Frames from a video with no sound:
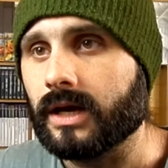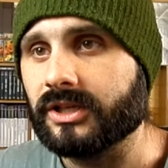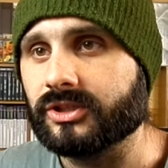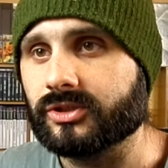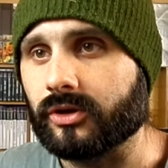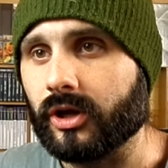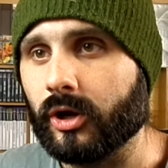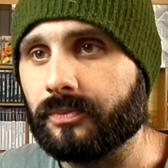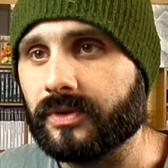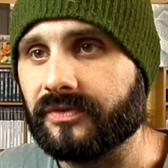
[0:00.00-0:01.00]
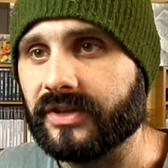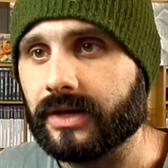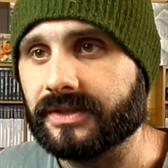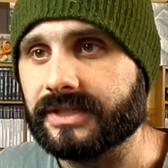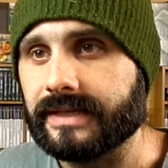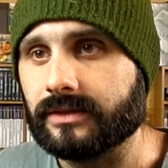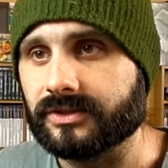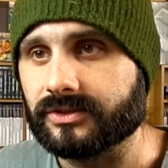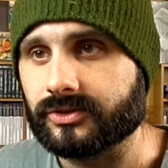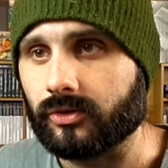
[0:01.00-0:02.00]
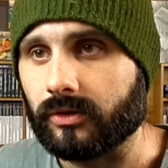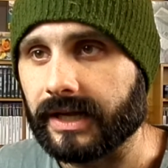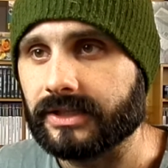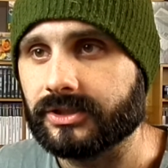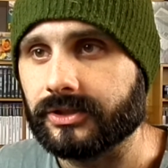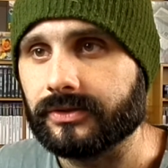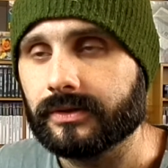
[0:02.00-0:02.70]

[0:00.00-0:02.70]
And you just got to hope that the other team doesn't score against you.